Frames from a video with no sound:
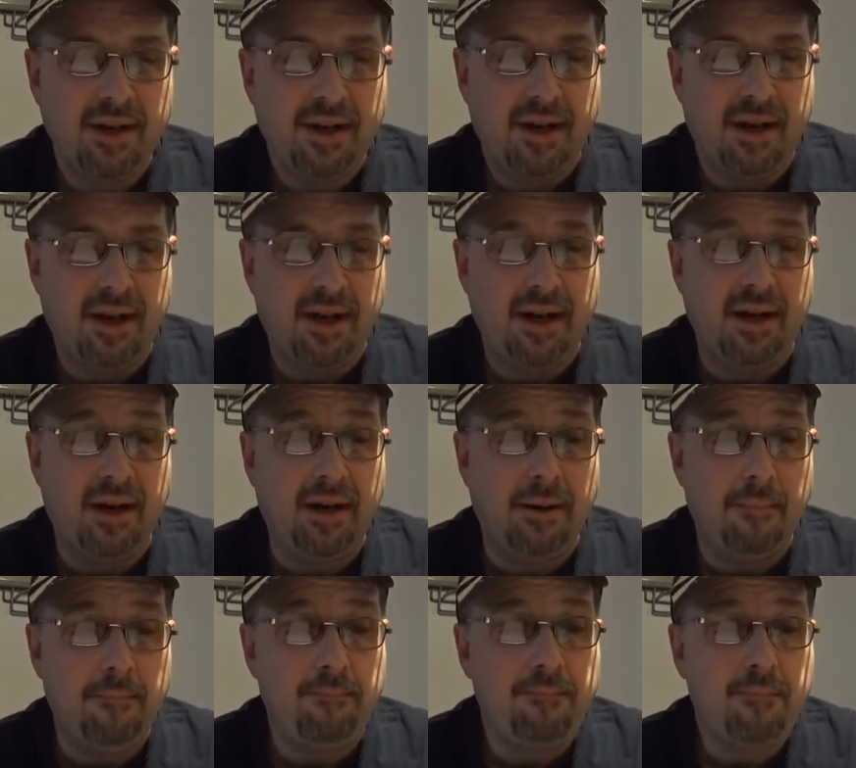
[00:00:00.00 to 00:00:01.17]

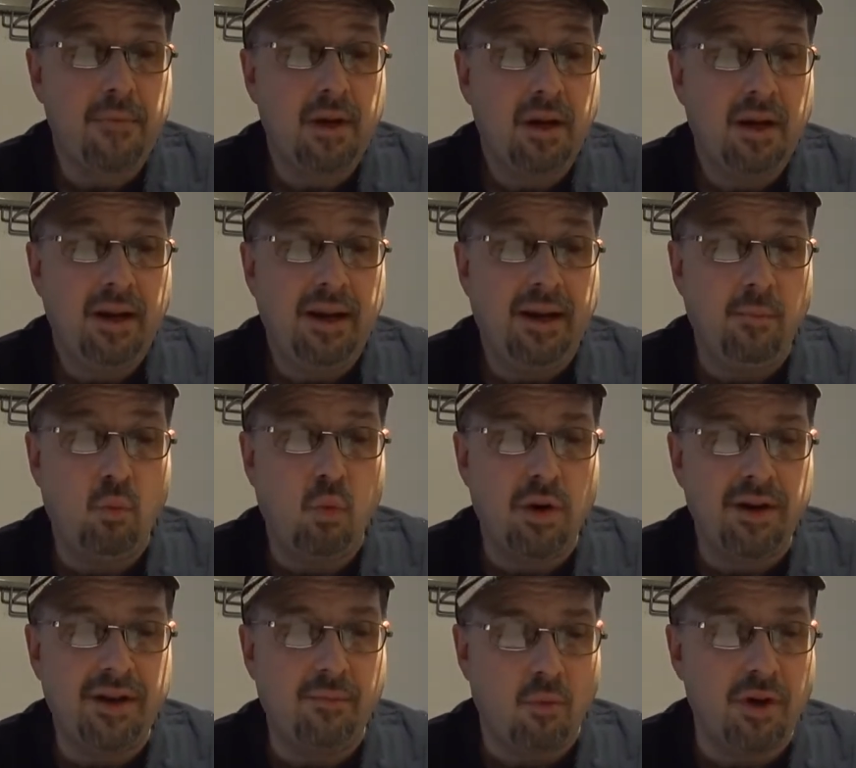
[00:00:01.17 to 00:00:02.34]
It
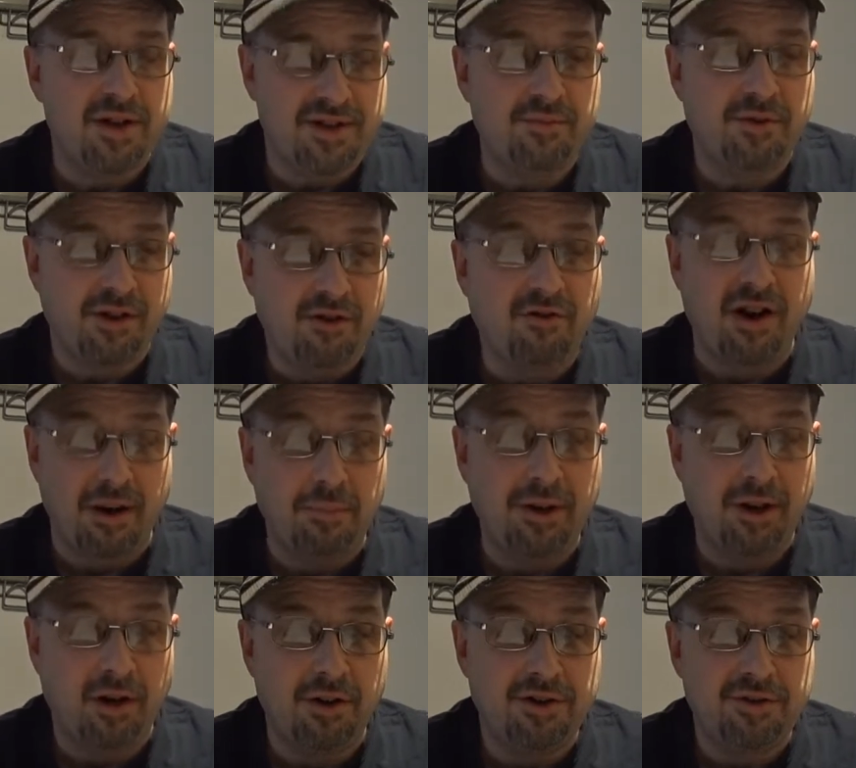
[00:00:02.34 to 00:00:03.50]
was incredibly
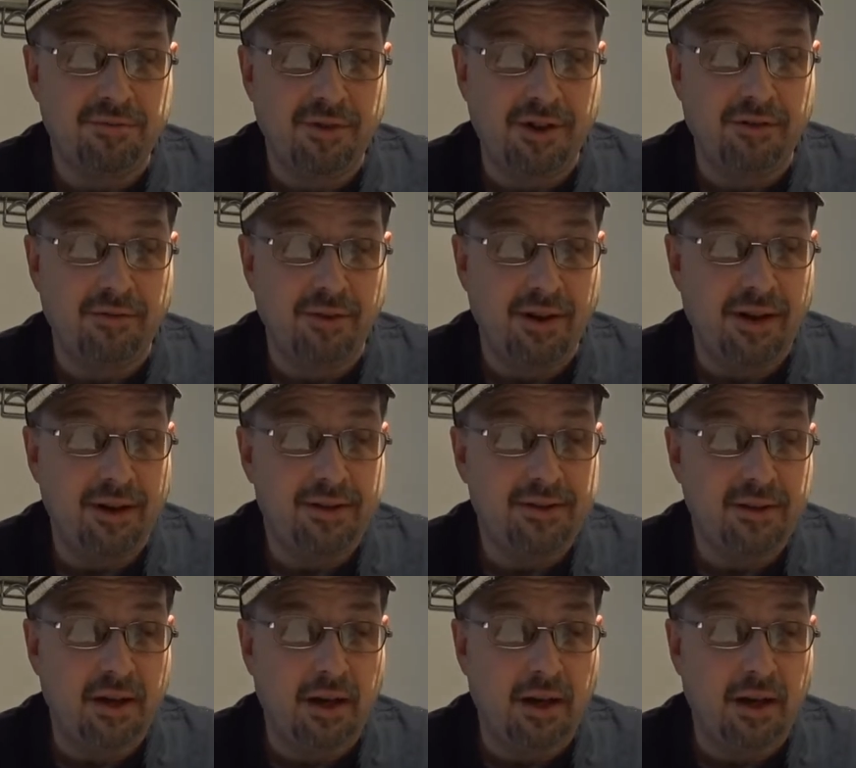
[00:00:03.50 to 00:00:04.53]
hard to recreate.